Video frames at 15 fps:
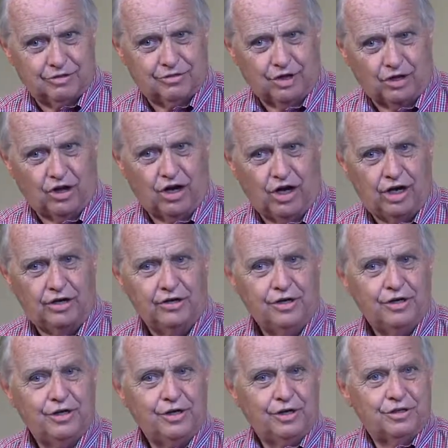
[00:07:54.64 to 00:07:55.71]
law,
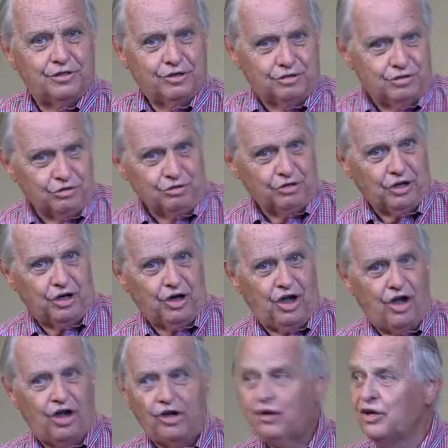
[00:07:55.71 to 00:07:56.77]
to do the
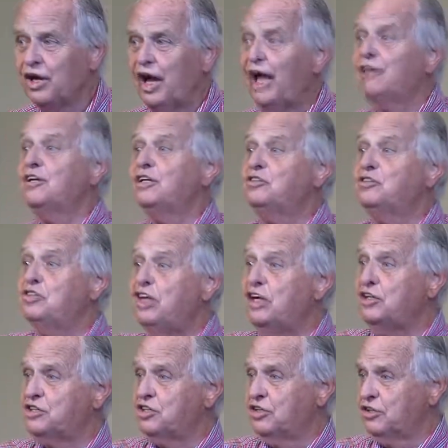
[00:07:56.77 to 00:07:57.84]
law, and to
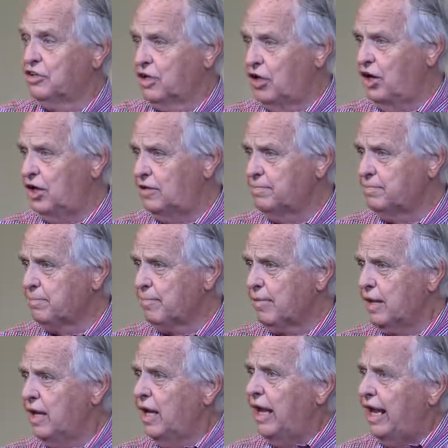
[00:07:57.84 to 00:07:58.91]
teach the law.
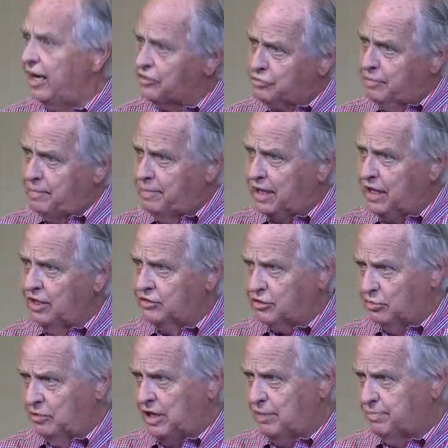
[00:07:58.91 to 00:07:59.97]
And as we begin
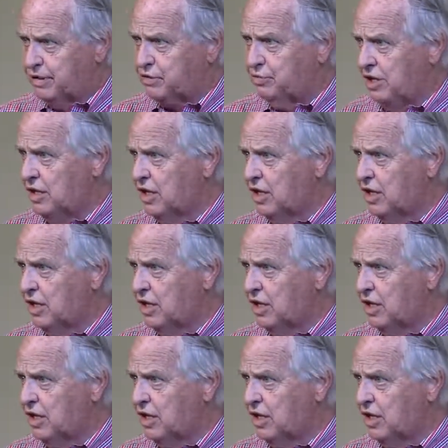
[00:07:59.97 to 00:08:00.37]
to read between